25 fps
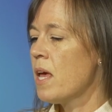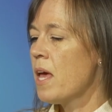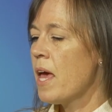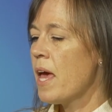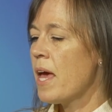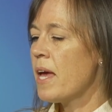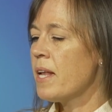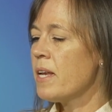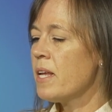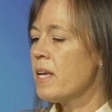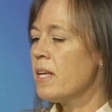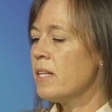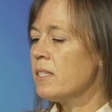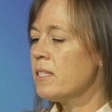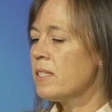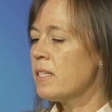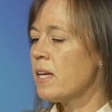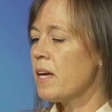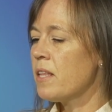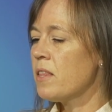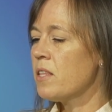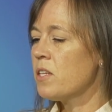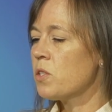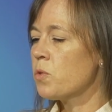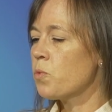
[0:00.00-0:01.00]
And
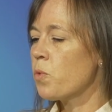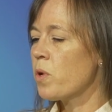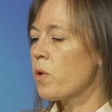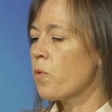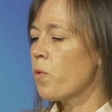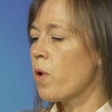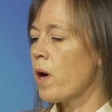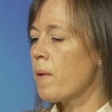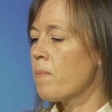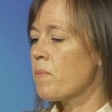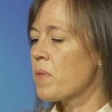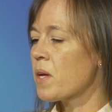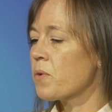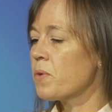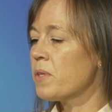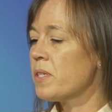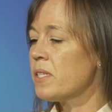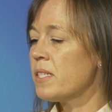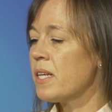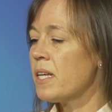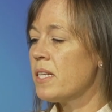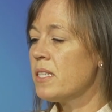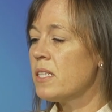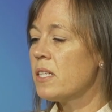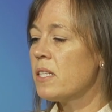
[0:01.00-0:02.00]
inside this wigwam there was
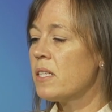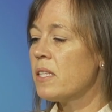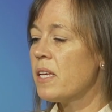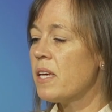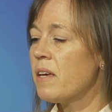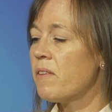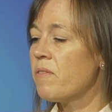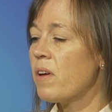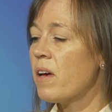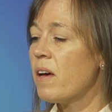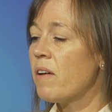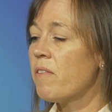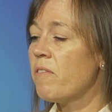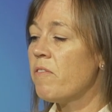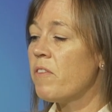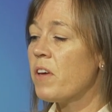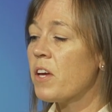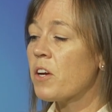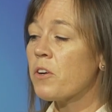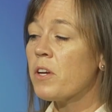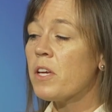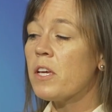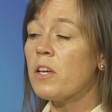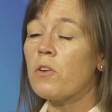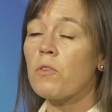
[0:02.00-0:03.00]
said to live a
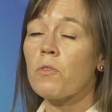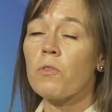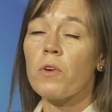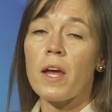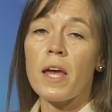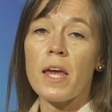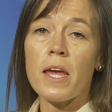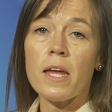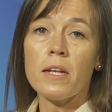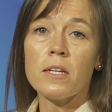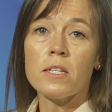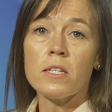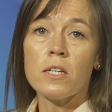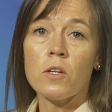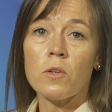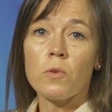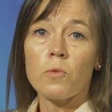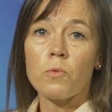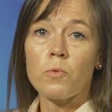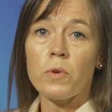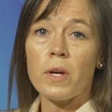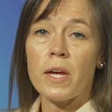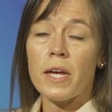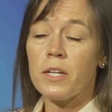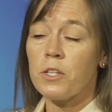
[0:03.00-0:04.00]
very great,
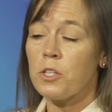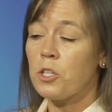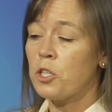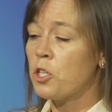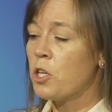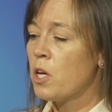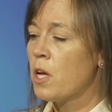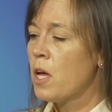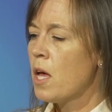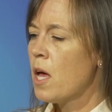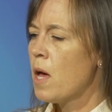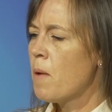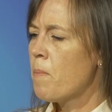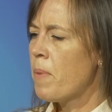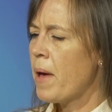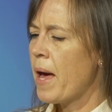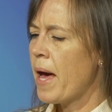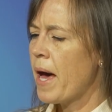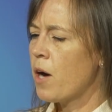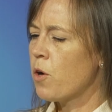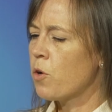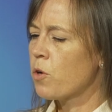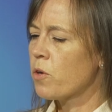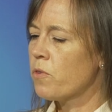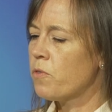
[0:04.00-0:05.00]
rich,
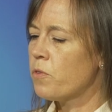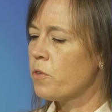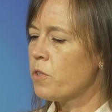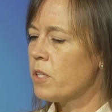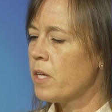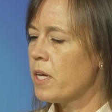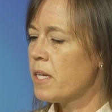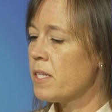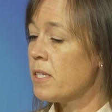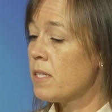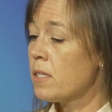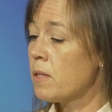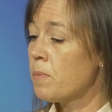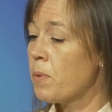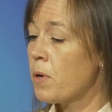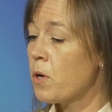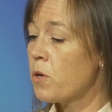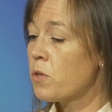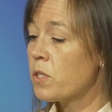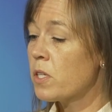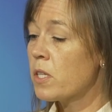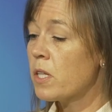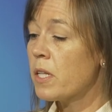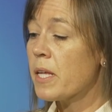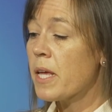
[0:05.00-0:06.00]
powerful, and
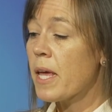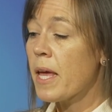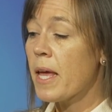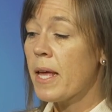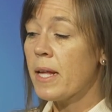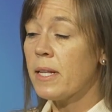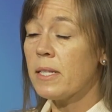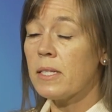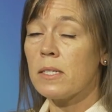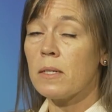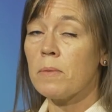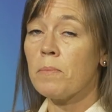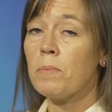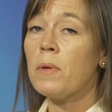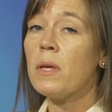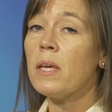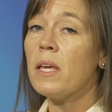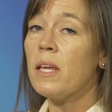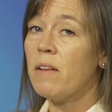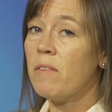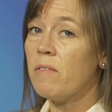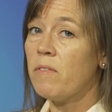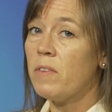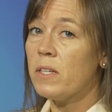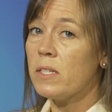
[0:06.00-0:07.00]
supposedly handsome,
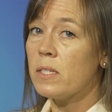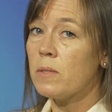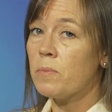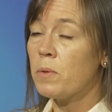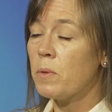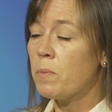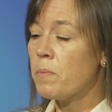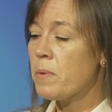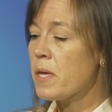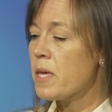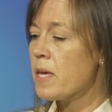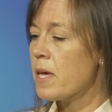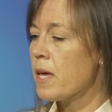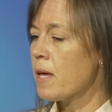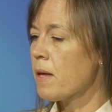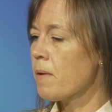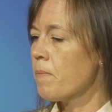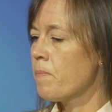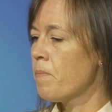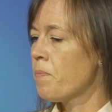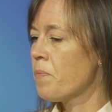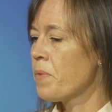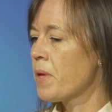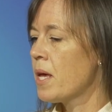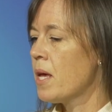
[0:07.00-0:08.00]
invisible being.
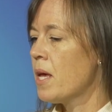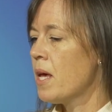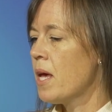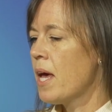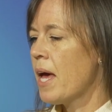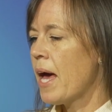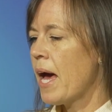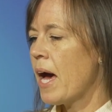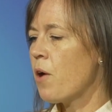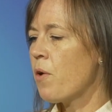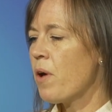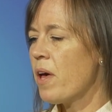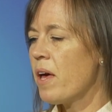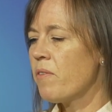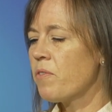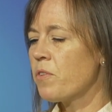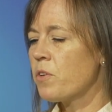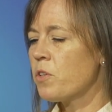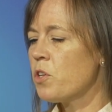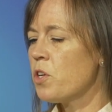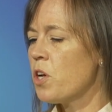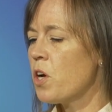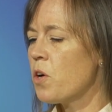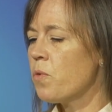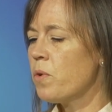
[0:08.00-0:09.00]

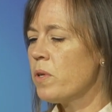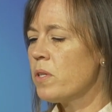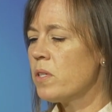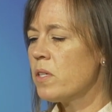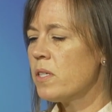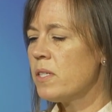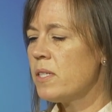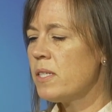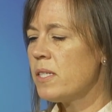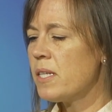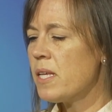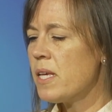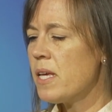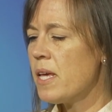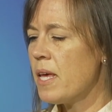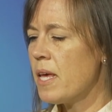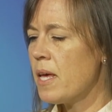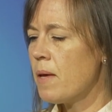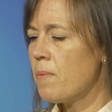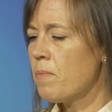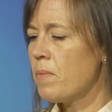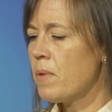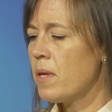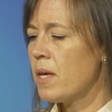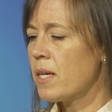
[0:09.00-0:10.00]
However, no one could see
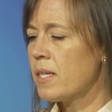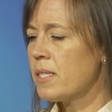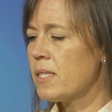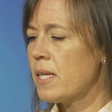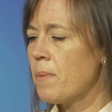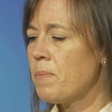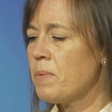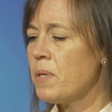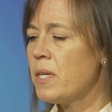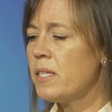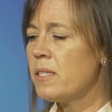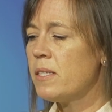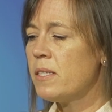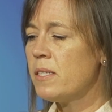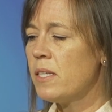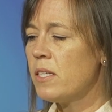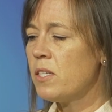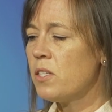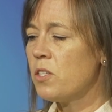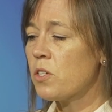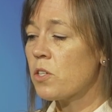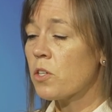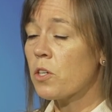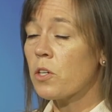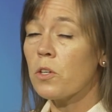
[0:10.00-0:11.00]
him except his
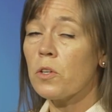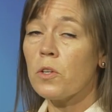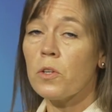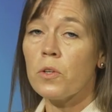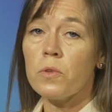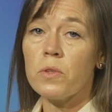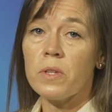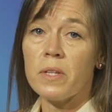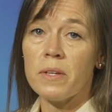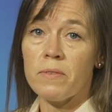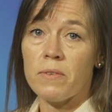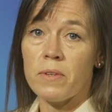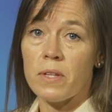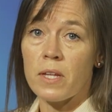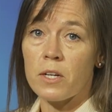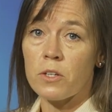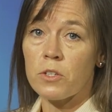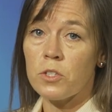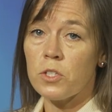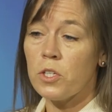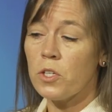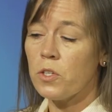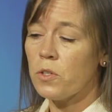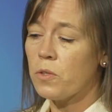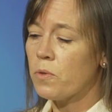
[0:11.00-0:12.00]
sister, who lived there
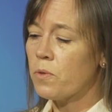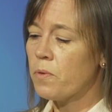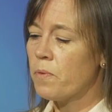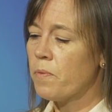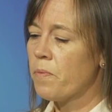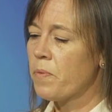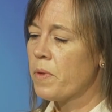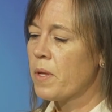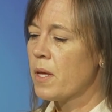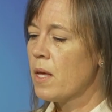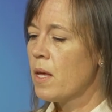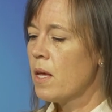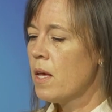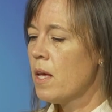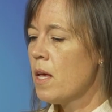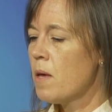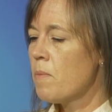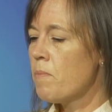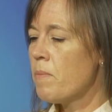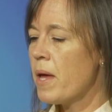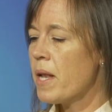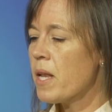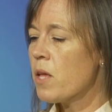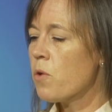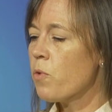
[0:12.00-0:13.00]
too.
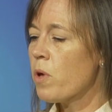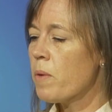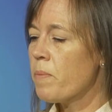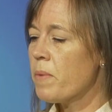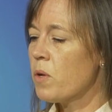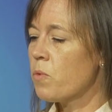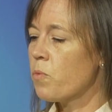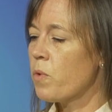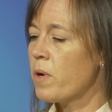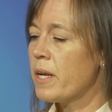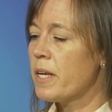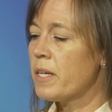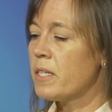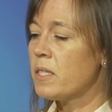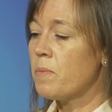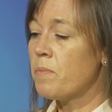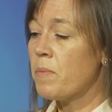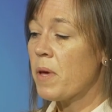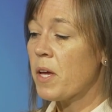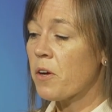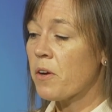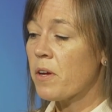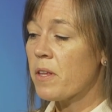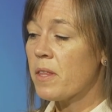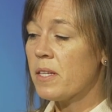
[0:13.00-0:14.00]
Many women wanted to
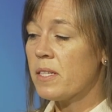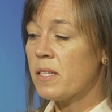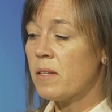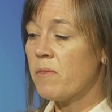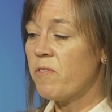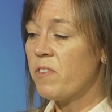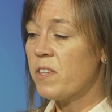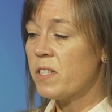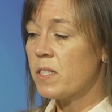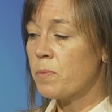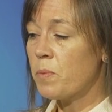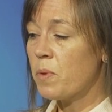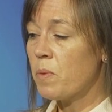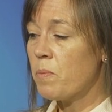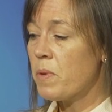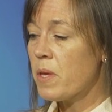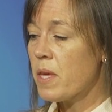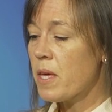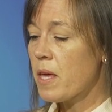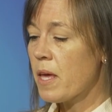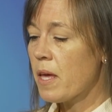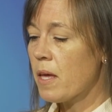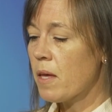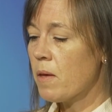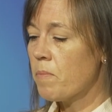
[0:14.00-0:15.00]
marry this invisible
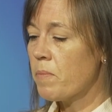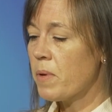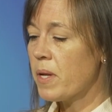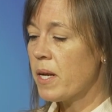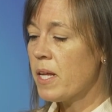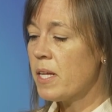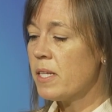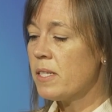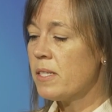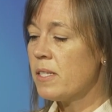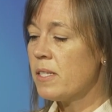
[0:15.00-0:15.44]
being, but his